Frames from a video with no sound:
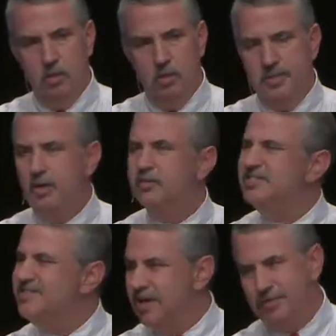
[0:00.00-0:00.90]
there is
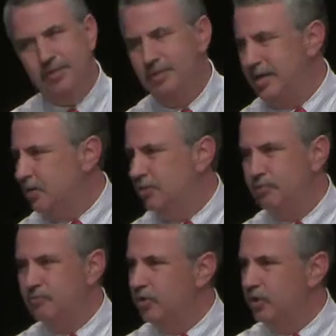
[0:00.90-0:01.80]
nothing down there
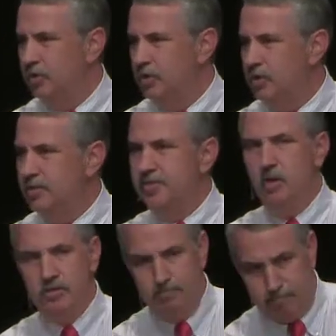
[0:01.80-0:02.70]
for you.
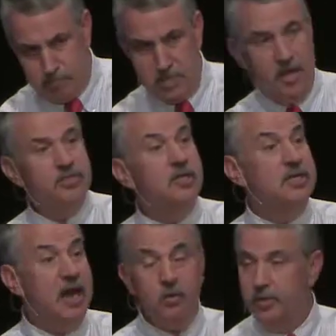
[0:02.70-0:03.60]
There is nothing
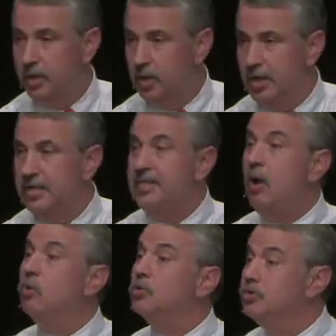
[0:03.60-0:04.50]
down there
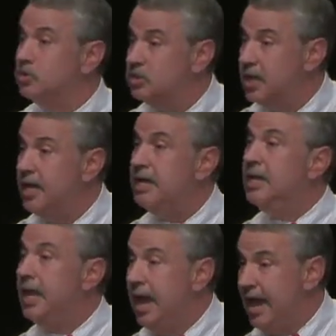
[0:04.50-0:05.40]
that will sustain
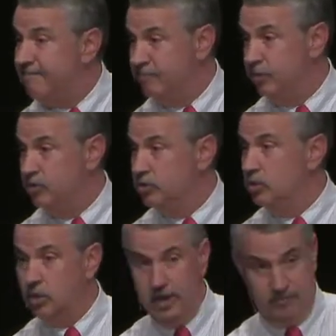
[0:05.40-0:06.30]
an average
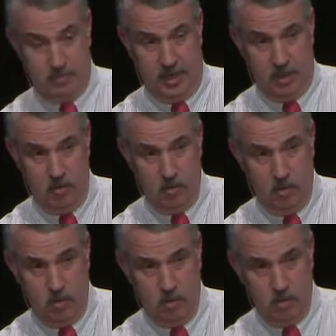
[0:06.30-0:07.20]
lifestyle.
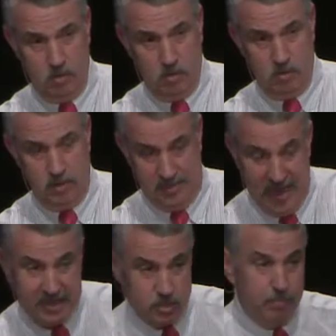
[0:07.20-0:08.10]
Now
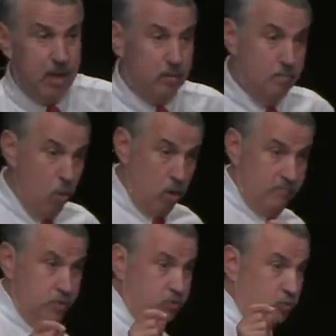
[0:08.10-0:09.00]
that's about more
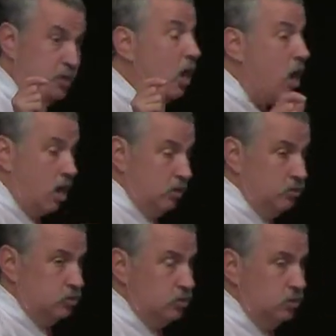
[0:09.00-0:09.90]
of the three
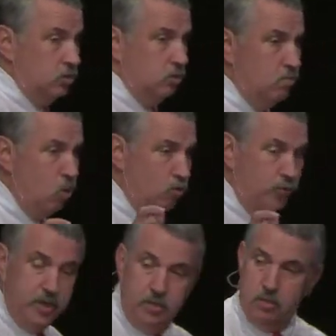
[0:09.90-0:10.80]
R's, more
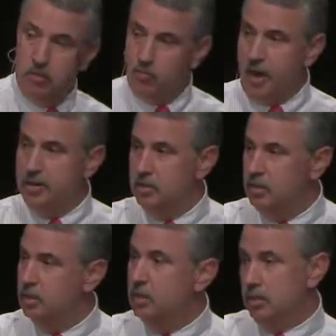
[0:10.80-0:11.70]
reading,
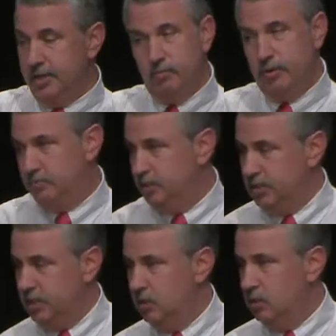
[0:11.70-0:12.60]
writing, and arithmetic.